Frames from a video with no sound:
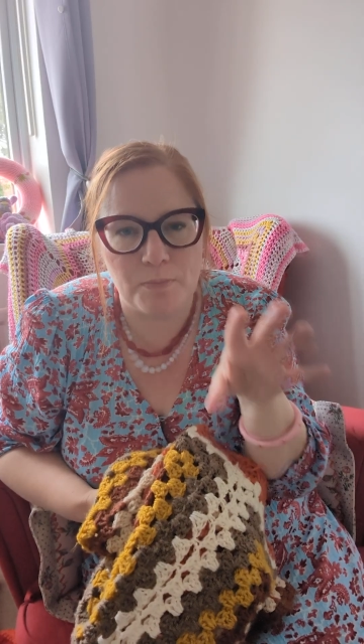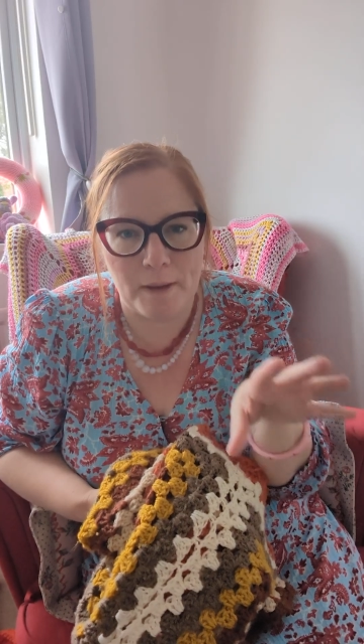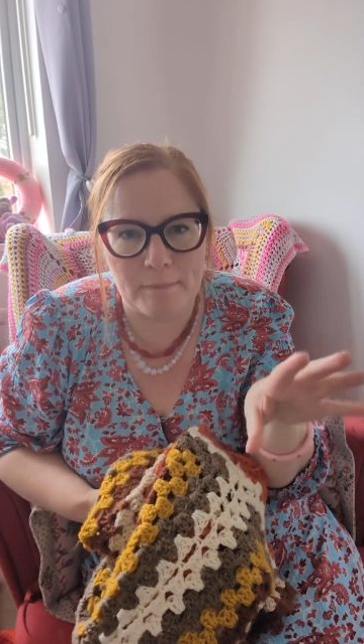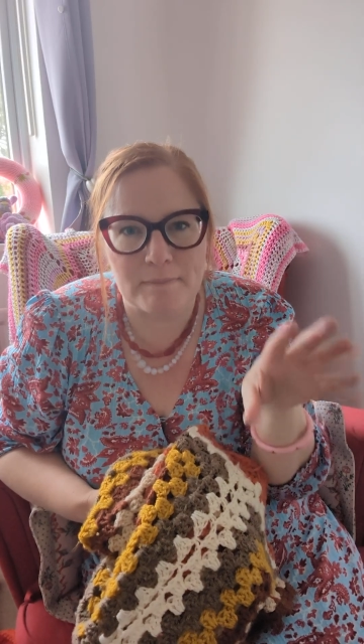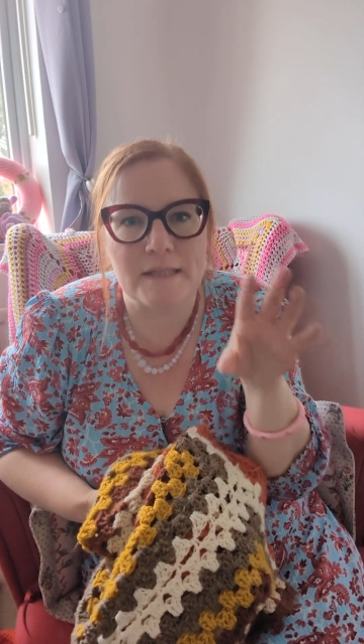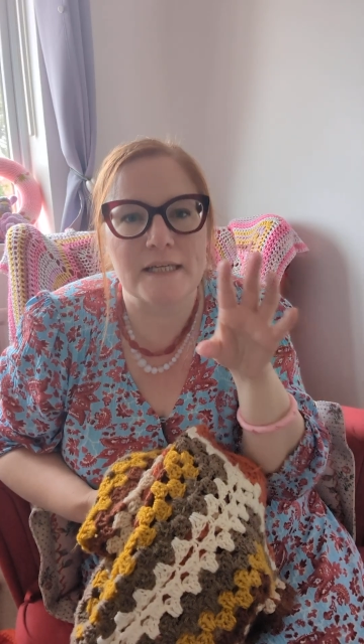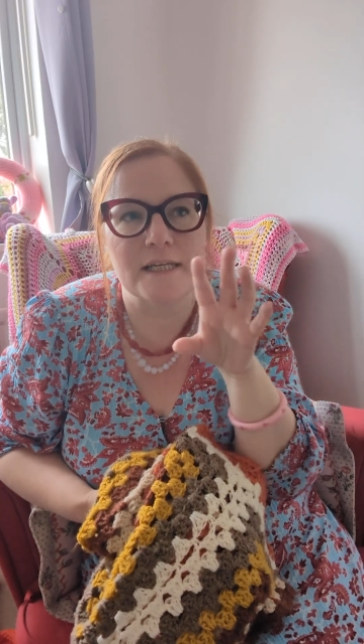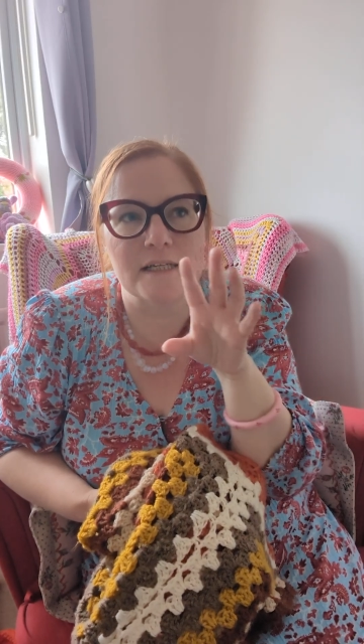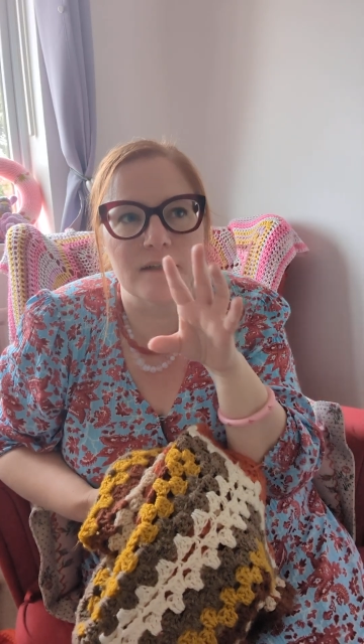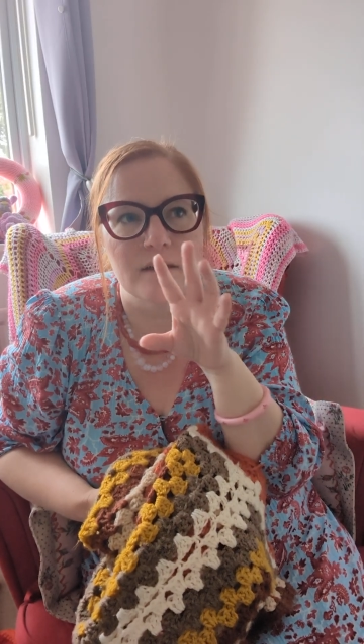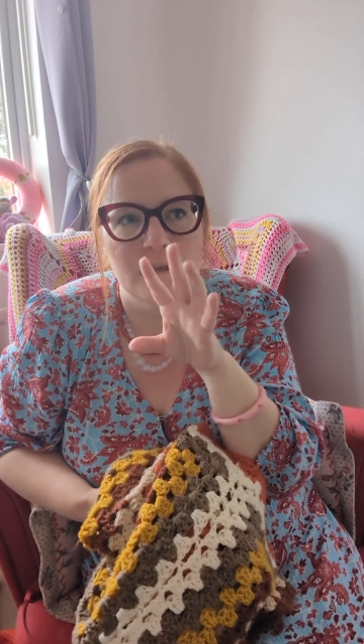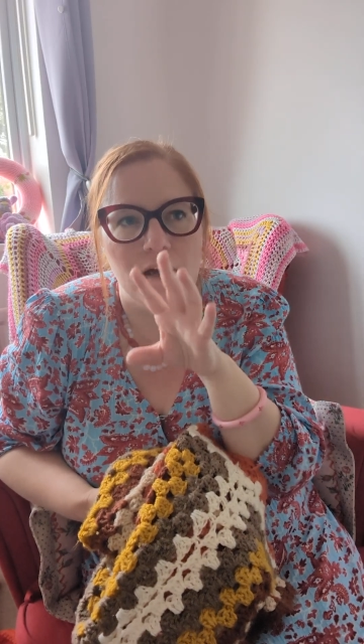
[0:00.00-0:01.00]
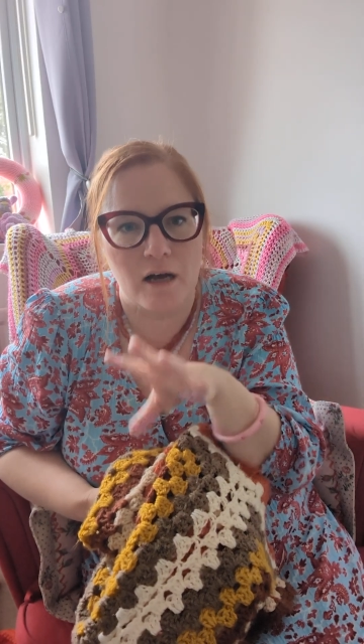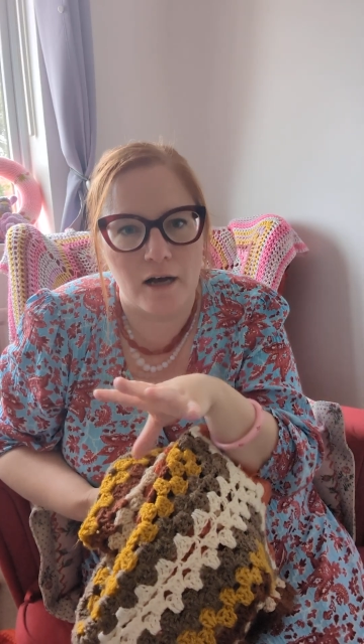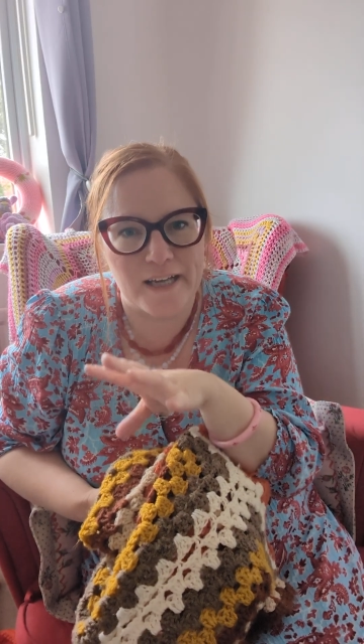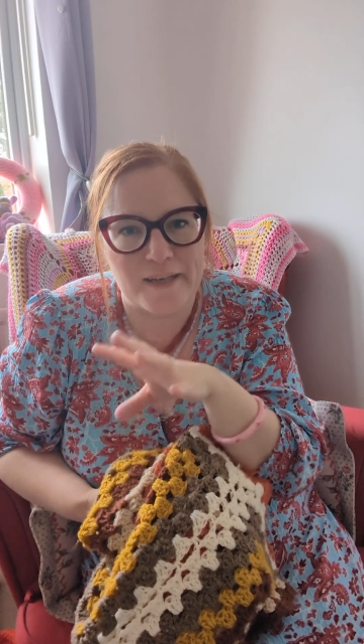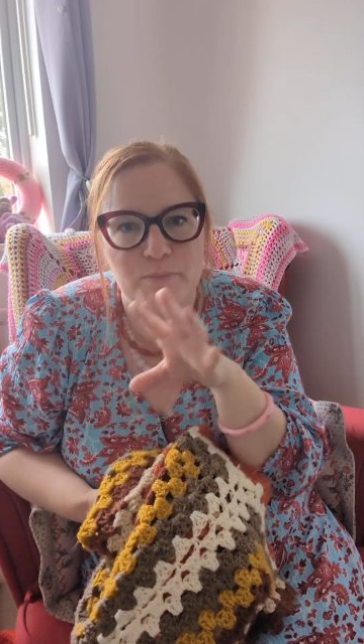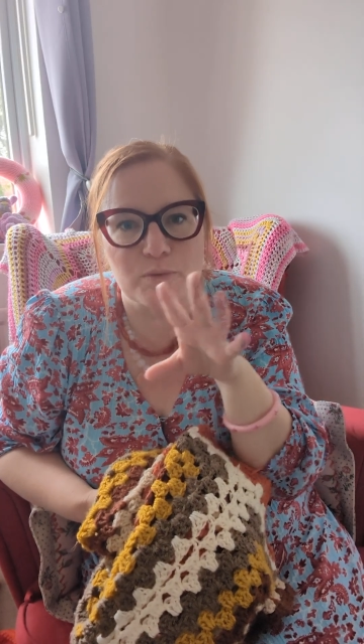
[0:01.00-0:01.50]
pumpkin,
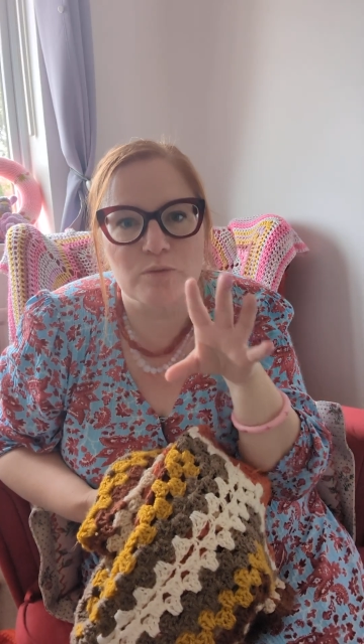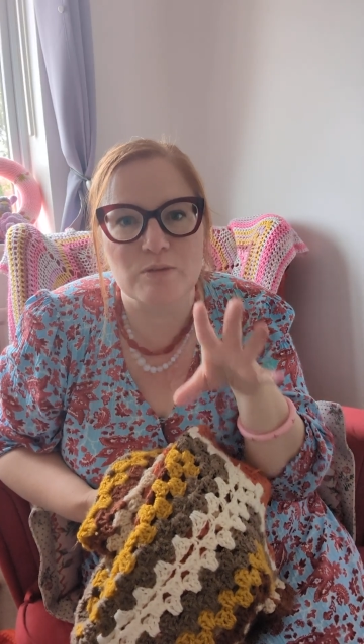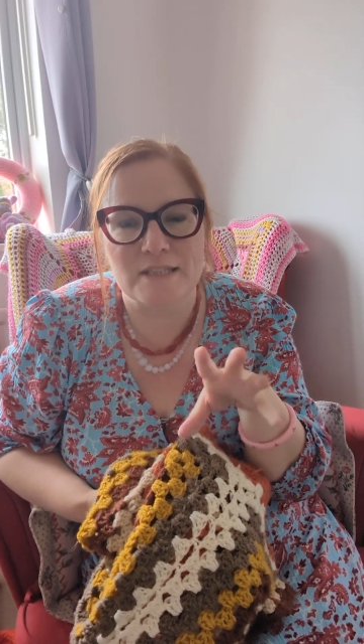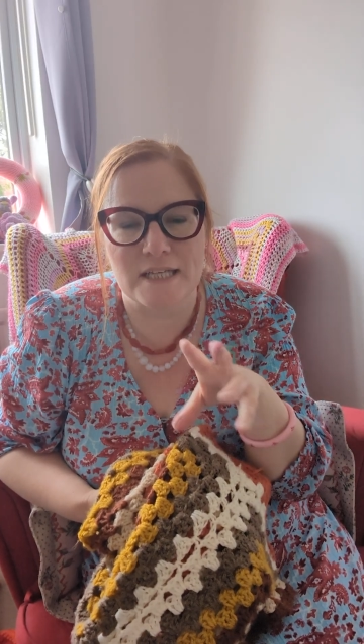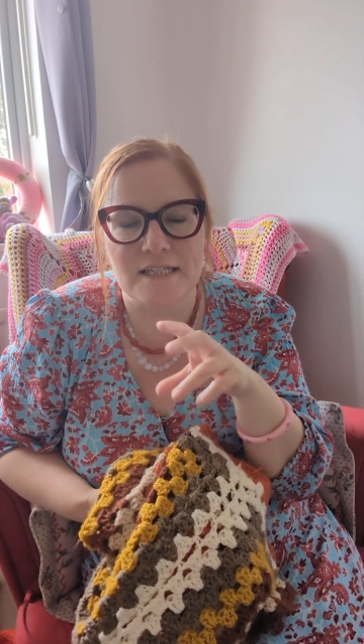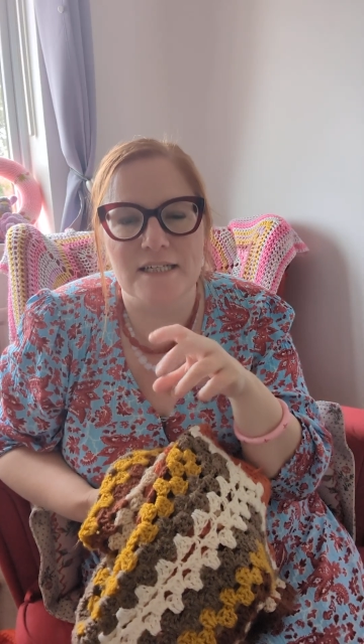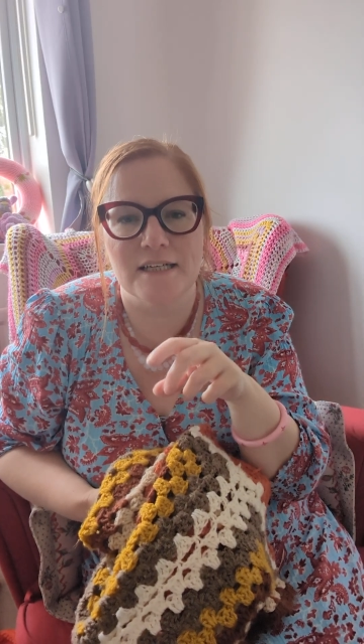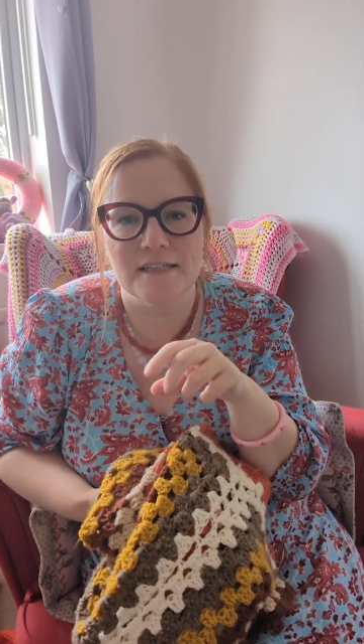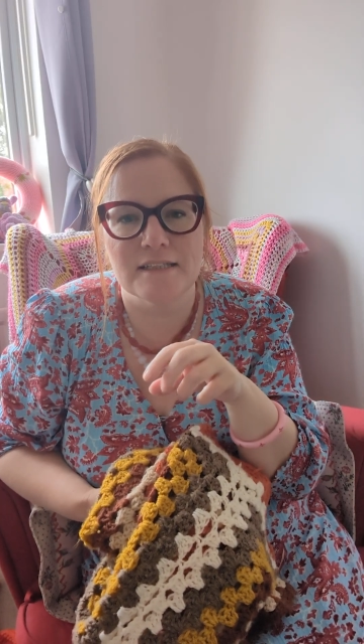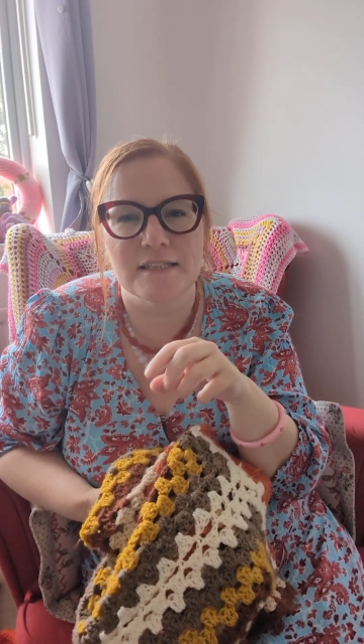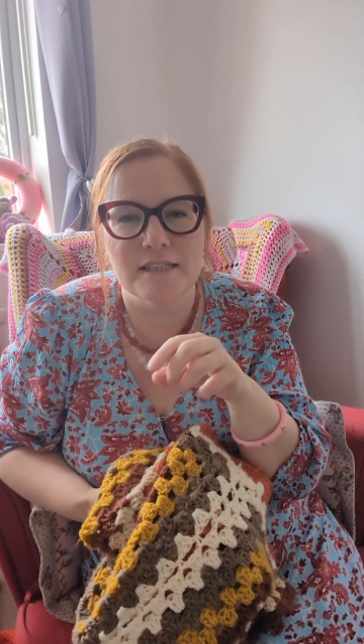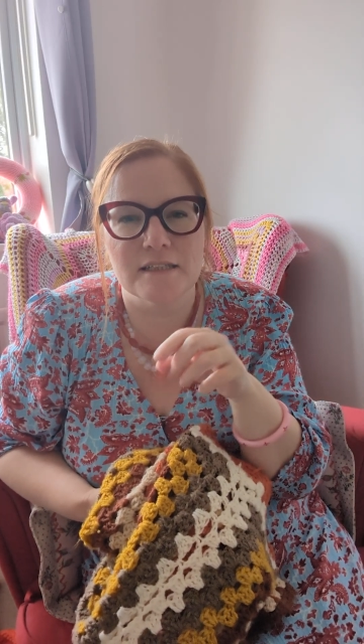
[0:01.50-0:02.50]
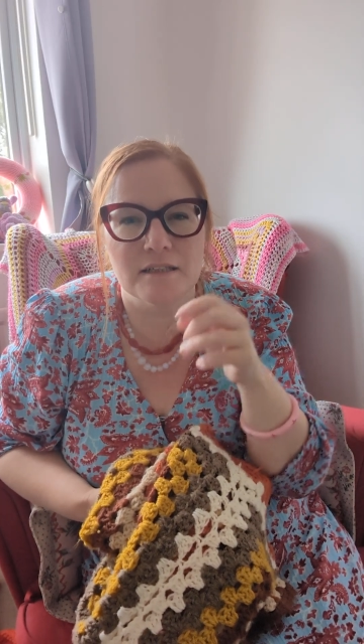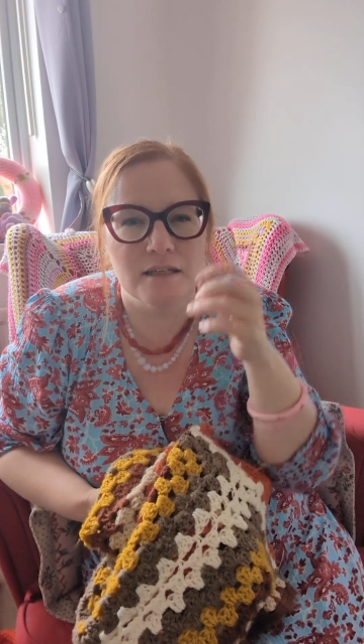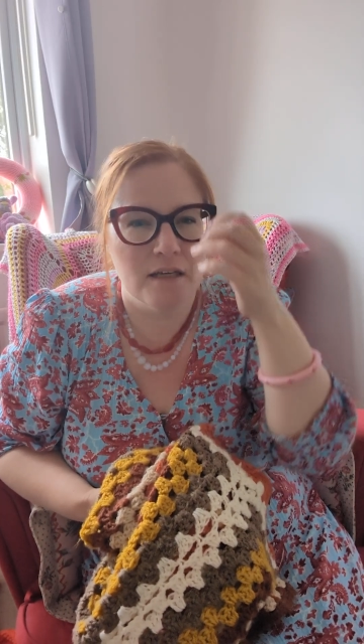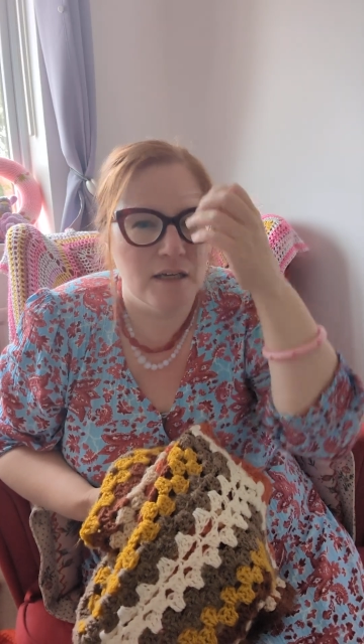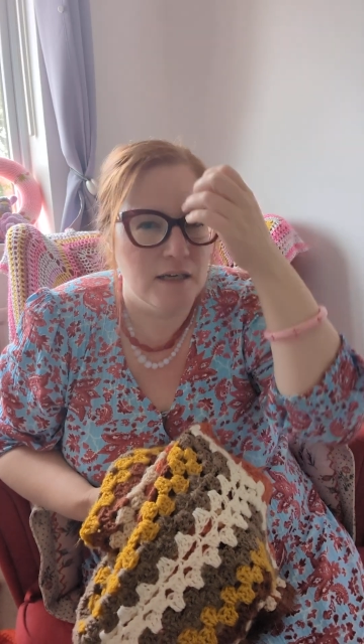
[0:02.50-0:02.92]
eyeballs, that kind of thing.